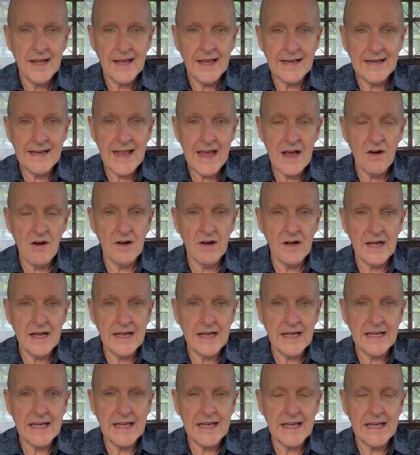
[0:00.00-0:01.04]
Now,
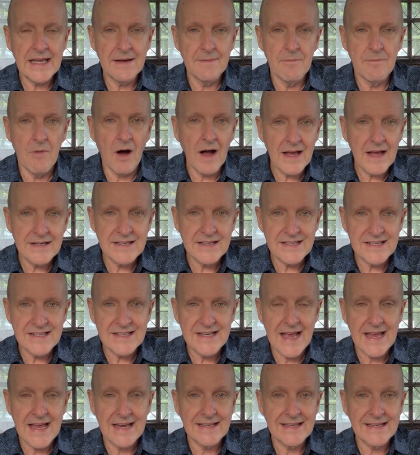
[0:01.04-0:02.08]
my
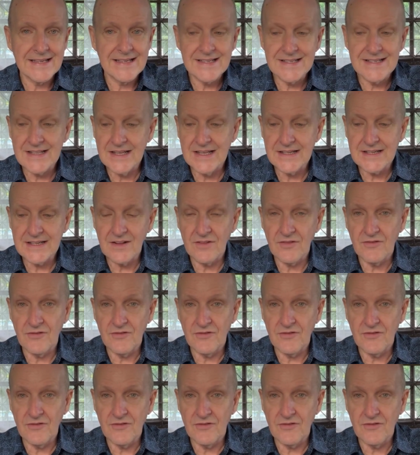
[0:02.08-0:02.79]
understanding is that